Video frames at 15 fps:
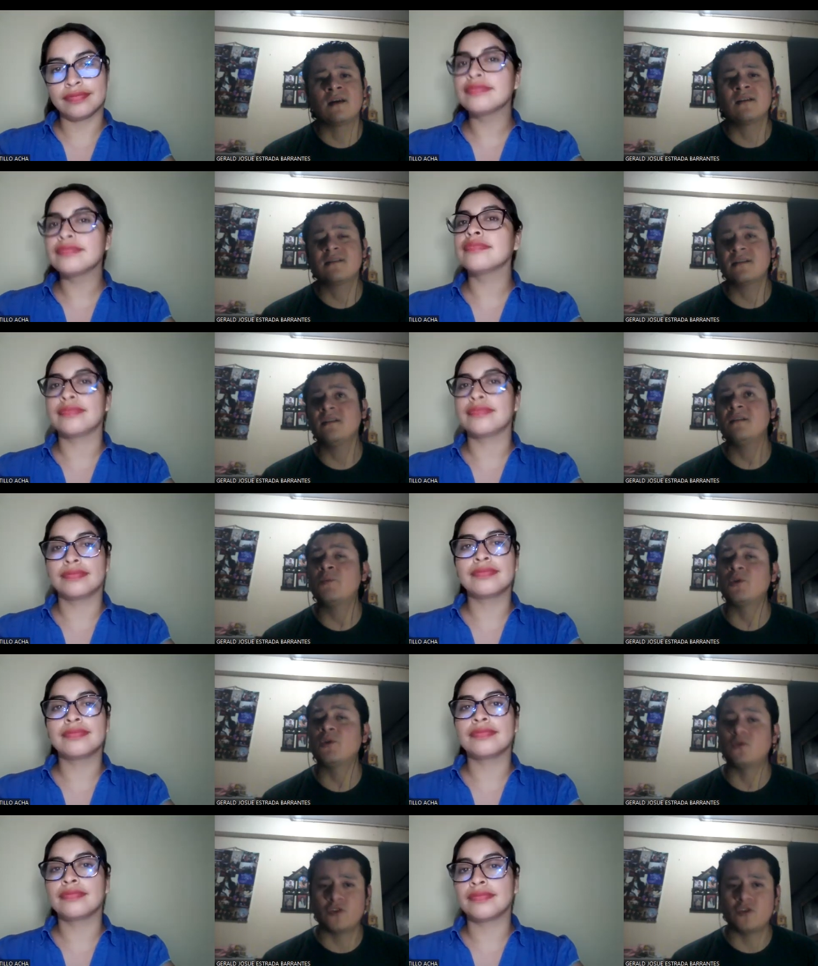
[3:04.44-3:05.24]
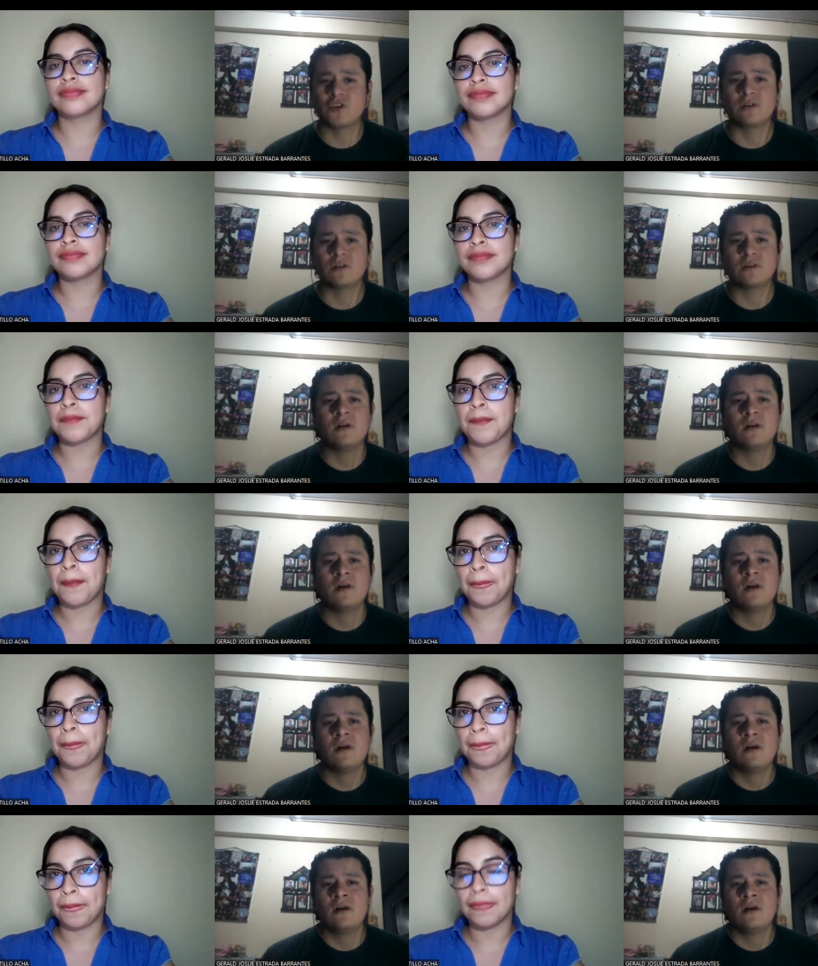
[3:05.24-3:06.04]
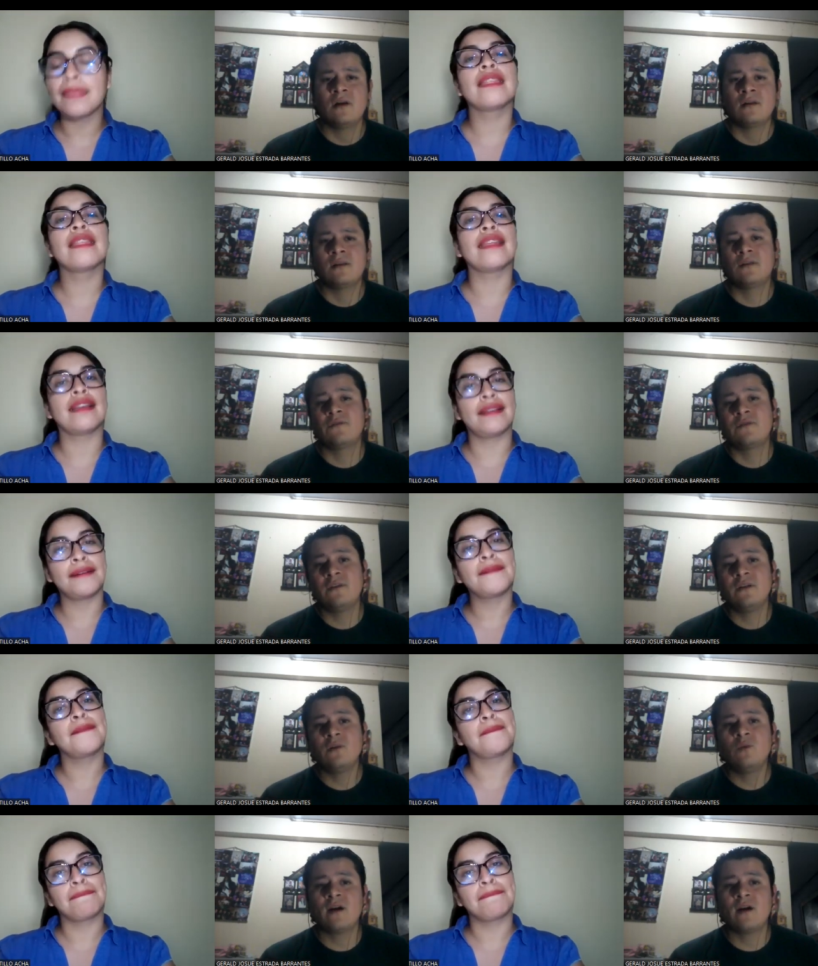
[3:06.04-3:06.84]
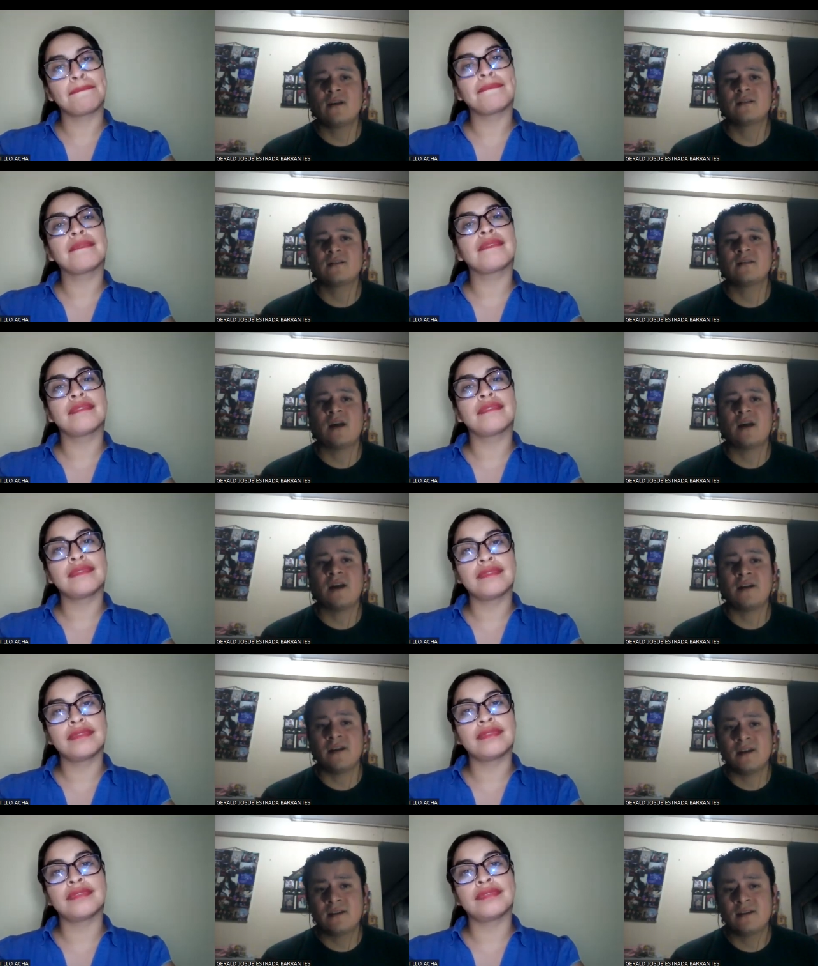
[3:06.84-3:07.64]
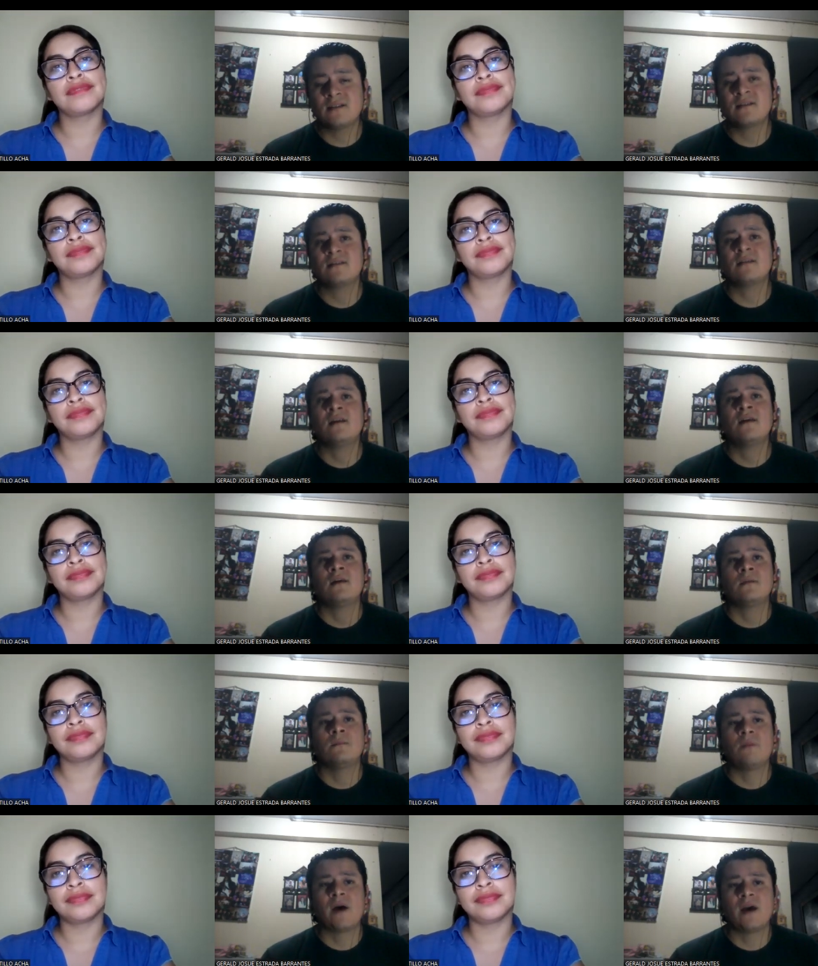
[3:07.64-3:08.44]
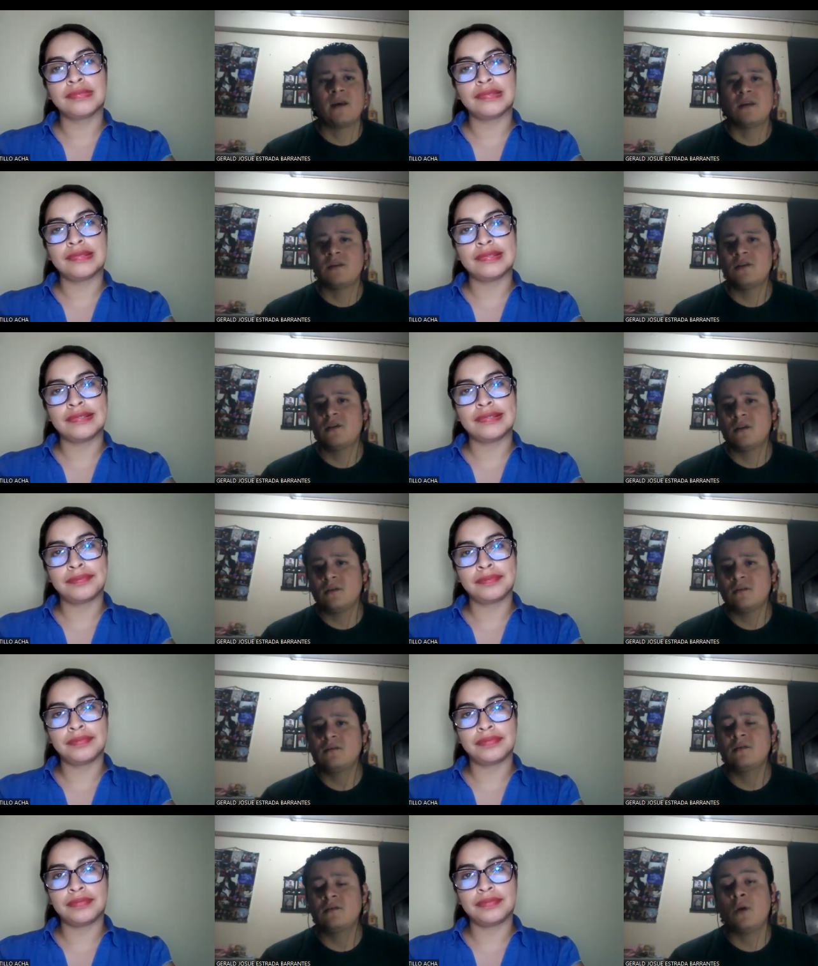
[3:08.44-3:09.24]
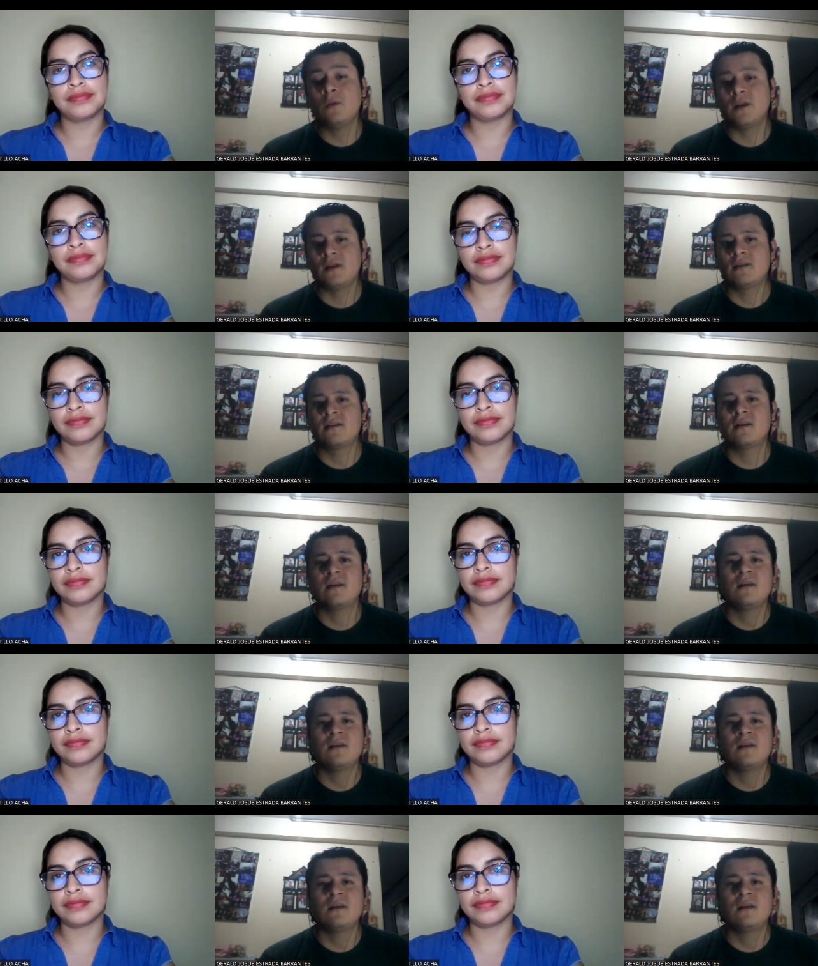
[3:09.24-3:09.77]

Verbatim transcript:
Speaker 1: excellent production. The film was directed by John Dowdle.